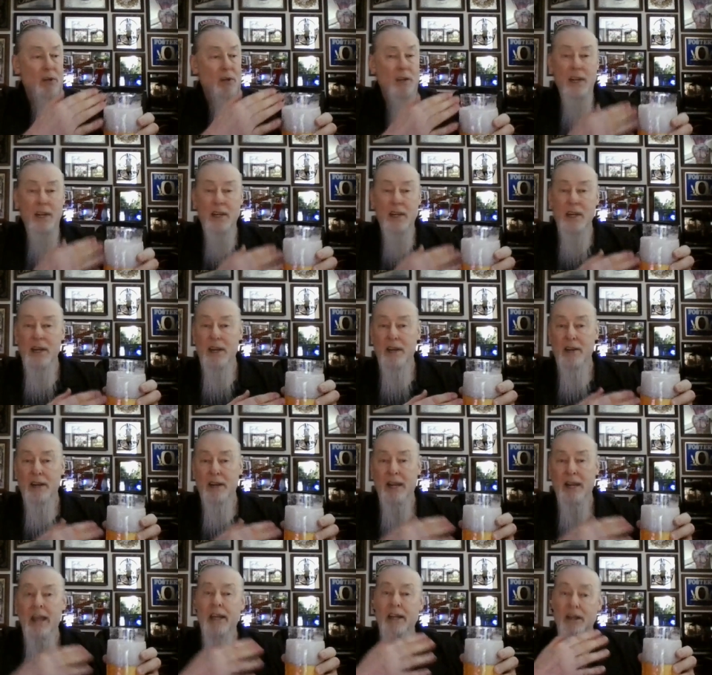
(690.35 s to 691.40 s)
put it in
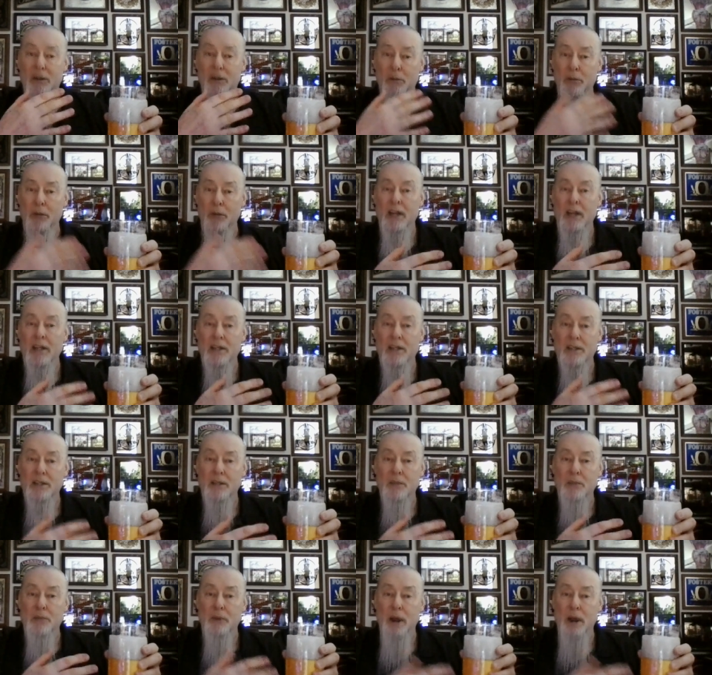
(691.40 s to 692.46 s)
here and it'll bring
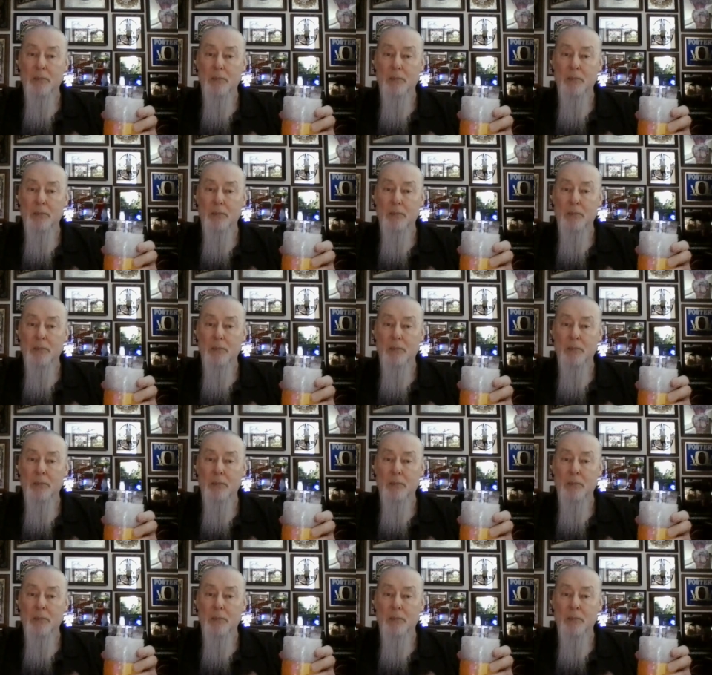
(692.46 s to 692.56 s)
it to the